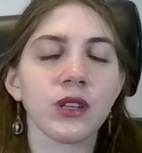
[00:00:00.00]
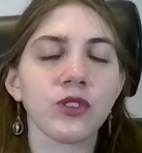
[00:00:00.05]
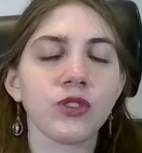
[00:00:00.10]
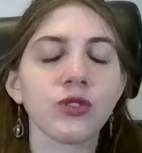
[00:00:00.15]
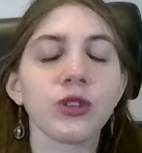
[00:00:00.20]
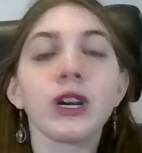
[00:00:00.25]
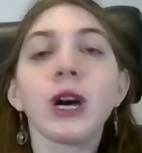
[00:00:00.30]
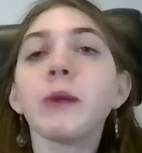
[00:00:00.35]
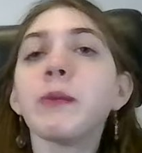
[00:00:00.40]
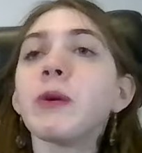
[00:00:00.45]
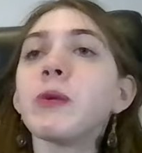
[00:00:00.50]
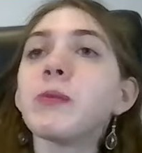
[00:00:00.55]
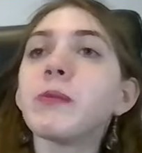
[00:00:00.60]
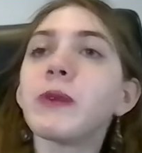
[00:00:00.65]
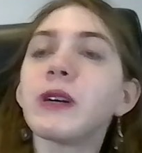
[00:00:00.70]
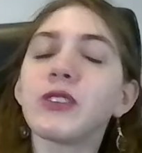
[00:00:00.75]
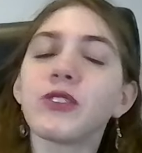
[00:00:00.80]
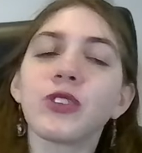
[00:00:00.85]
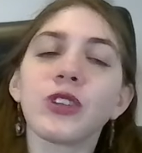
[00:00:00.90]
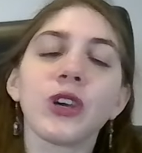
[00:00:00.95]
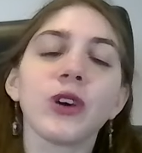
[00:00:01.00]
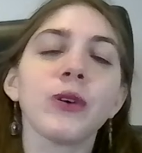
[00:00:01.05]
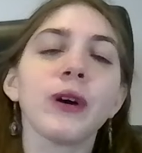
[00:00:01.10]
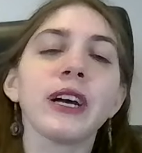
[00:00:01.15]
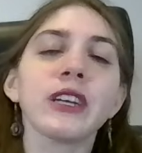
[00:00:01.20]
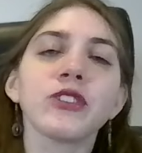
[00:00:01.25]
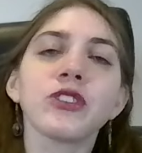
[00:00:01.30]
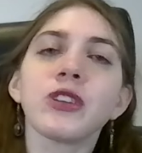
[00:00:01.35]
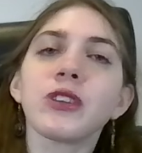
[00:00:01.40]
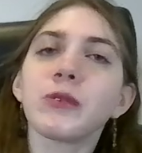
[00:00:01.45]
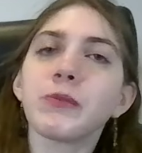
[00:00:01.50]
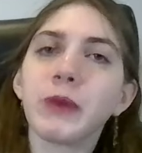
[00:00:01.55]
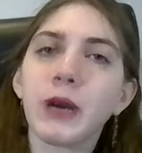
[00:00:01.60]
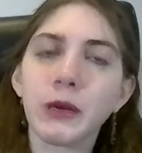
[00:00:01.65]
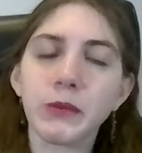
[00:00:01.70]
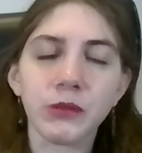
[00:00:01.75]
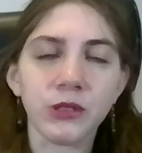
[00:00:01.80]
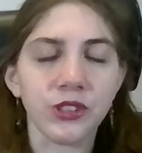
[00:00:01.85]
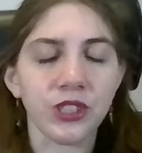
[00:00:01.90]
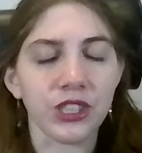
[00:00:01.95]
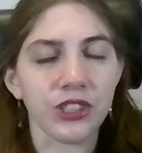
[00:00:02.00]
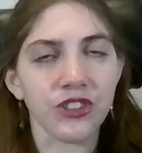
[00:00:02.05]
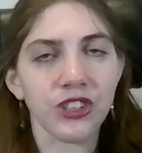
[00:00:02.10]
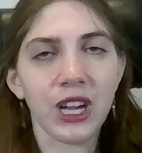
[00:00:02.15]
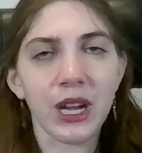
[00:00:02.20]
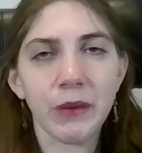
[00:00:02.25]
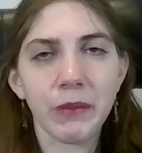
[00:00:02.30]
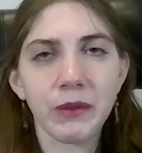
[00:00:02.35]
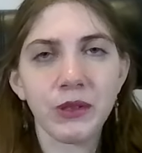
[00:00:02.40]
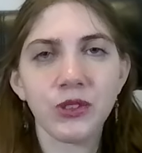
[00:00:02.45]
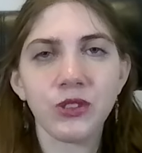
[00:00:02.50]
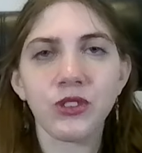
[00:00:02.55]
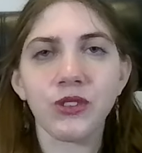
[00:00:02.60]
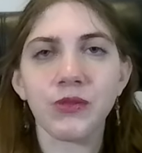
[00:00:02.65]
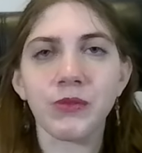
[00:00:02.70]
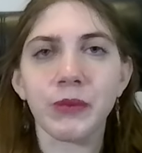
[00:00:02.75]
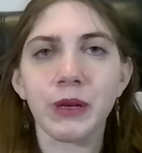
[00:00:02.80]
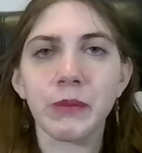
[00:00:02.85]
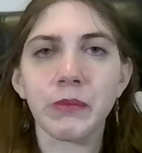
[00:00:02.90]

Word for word: So, a couple months ago, I started publishing chapters of my